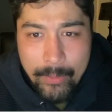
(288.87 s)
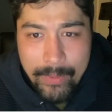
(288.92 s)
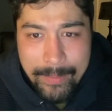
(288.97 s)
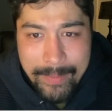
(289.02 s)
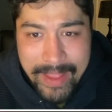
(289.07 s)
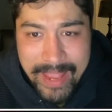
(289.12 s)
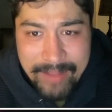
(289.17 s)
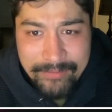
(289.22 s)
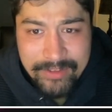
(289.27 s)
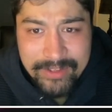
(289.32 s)
We
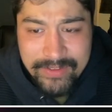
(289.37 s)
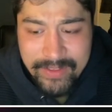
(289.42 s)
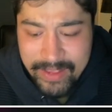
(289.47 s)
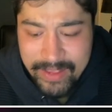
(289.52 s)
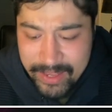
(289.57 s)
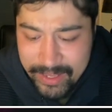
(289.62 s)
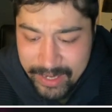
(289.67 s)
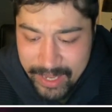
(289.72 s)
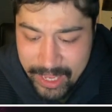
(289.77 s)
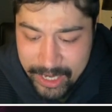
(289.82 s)
may have to
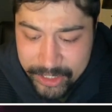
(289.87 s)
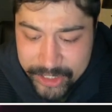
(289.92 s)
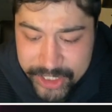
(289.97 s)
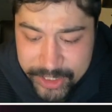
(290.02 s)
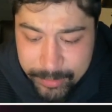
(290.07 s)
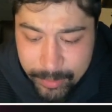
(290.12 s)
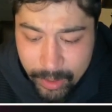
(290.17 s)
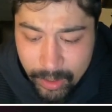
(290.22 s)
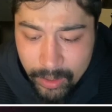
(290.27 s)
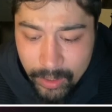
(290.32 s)
take an energy
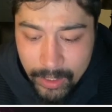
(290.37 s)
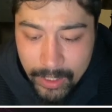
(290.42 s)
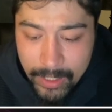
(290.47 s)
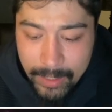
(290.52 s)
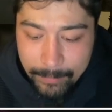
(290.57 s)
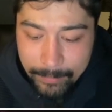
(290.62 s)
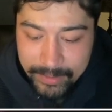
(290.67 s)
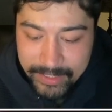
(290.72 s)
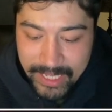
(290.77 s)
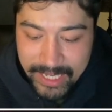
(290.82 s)
ball,
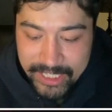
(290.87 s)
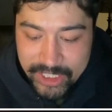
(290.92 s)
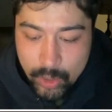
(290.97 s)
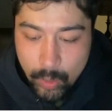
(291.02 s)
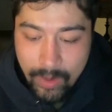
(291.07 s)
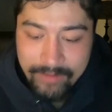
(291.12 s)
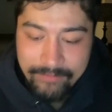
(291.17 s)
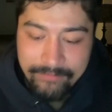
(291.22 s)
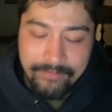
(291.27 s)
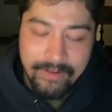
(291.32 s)
but that is
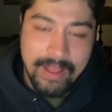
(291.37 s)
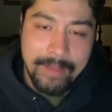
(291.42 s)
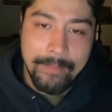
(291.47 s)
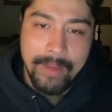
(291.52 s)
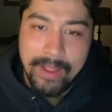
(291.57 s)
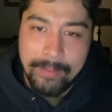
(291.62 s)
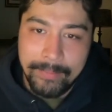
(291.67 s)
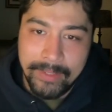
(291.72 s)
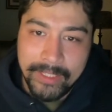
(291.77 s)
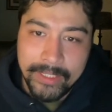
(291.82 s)
quite fine
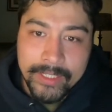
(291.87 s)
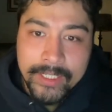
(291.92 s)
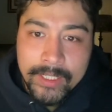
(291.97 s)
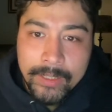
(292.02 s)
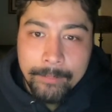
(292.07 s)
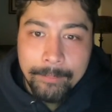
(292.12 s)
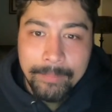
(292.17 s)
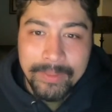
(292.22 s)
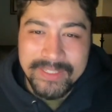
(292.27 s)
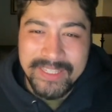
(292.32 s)
by me.
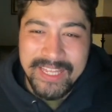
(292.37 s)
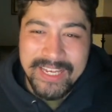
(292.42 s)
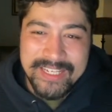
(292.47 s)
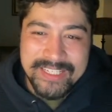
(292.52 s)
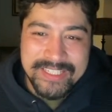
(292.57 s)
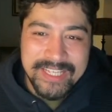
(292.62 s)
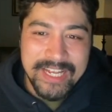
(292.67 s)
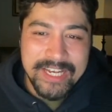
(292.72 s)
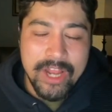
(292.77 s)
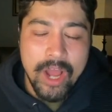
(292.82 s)
but they
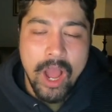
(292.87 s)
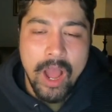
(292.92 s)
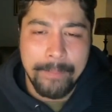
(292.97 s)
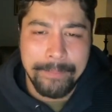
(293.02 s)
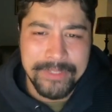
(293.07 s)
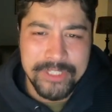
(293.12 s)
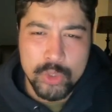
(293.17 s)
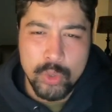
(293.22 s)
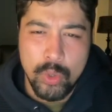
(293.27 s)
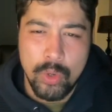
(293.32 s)
decided to
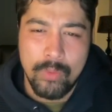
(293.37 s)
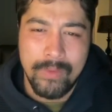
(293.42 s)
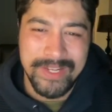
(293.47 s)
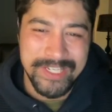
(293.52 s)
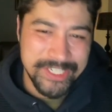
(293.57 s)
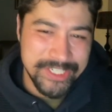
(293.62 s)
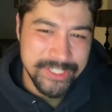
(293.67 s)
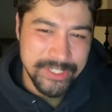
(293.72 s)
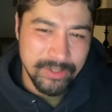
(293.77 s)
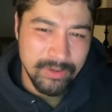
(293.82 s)
hop into a
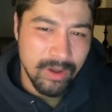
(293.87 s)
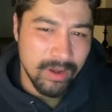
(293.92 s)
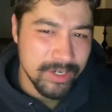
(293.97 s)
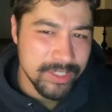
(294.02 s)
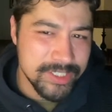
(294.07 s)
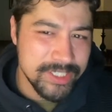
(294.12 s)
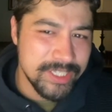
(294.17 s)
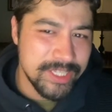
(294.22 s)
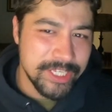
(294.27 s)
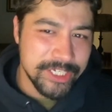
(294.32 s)
Registeel.
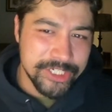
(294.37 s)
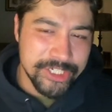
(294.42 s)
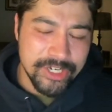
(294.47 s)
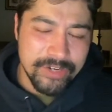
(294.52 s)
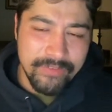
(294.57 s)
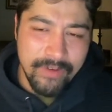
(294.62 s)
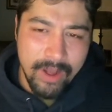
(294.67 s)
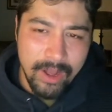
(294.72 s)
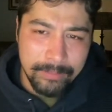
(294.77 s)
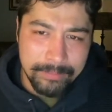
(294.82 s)
Honestly, they should
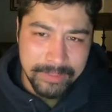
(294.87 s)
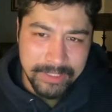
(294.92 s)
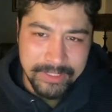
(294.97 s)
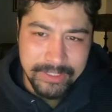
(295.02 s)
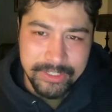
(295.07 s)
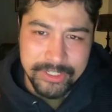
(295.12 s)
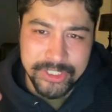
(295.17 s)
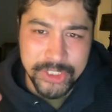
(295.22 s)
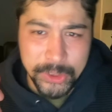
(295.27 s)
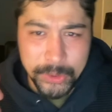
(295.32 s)
have hopped in
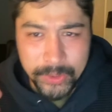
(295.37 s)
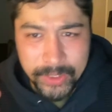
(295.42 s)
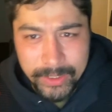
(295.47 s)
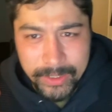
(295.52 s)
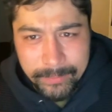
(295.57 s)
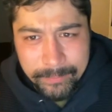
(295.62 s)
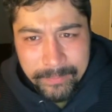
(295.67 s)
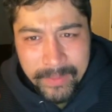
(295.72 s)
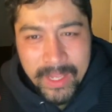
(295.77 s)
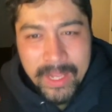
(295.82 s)
there
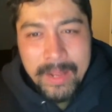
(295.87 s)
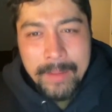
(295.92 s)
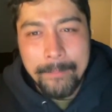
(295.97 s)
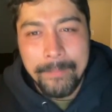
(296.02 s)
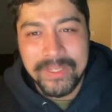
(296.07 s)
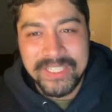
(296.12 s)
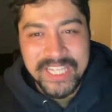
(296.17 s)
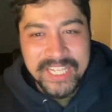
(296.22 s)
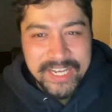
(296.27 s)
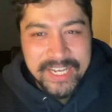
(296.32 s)
sooner,
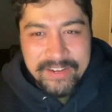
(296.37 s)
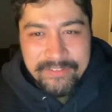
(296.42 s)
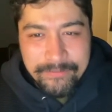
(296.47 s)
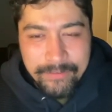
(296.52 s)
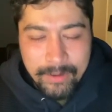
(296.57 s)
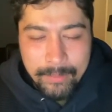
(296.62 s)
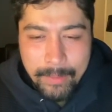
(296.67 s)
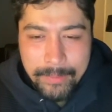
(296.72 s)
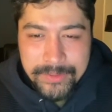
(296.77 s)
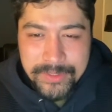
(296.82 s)
but they did
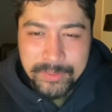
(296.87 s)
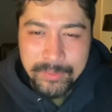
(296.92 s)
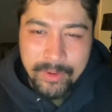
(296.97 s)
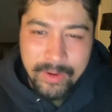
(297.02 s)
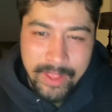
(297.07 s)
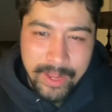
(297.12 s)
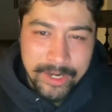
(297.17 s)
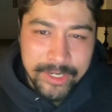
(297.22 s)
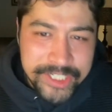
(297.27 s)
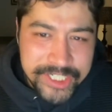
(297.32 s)
farm up some more
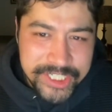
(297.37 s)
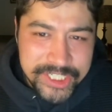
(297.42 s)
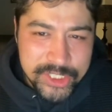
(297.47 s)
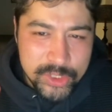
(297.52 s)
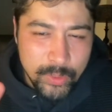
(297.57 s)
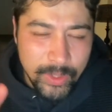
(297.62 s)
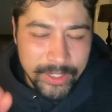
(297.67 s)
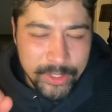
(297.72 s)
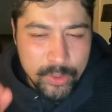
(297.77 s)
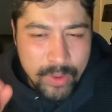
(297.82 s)
energy,
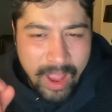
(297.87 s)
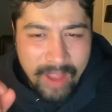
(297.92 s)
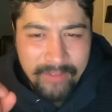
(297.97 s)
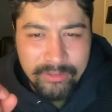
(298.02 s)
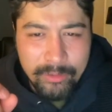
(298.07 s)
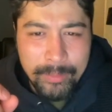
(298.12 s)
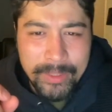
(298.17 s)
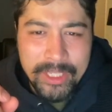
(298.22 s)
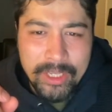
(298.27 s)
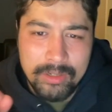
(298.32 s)
so I do have
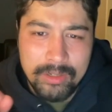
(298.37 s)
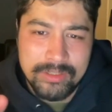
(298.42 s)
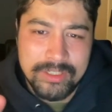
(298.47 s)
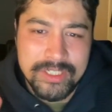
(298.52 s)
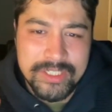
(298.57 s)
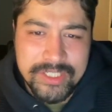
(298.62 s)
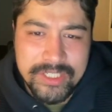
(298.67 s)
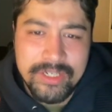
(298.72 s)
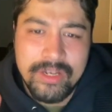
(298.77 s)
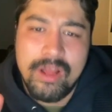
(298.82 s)
to be
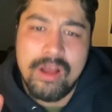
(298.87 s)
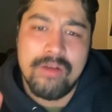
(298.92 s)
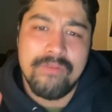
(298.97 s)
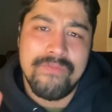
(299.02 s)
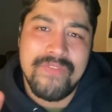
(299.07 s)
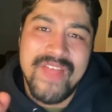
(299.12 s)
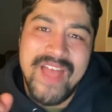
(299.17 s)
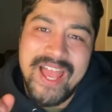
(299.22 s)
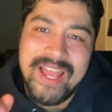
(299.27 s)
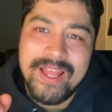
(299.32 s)
cognizant
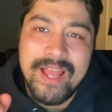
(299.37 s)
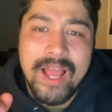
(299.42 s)
of that.